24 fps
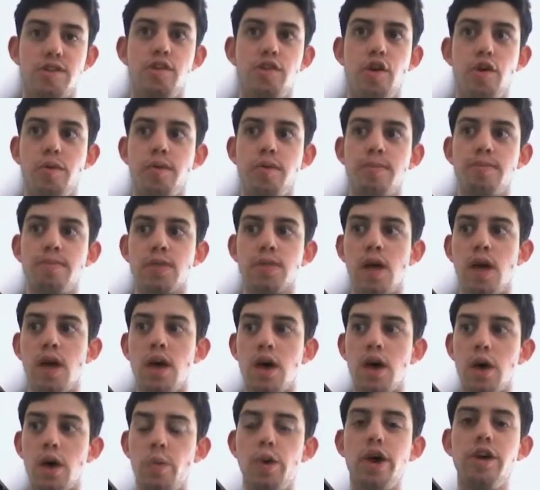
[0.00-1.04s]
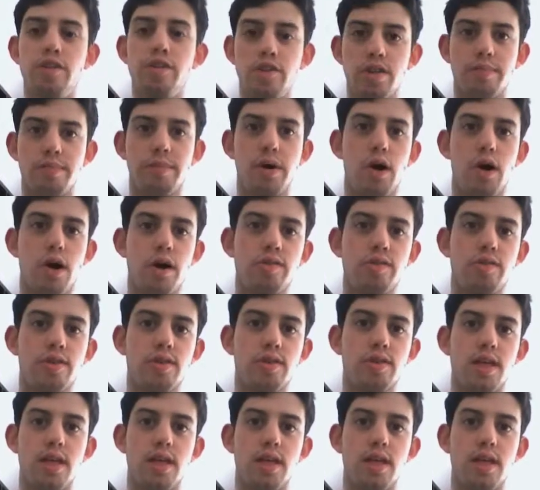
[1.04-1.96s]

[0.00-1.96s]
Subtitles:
So, whereas in the past,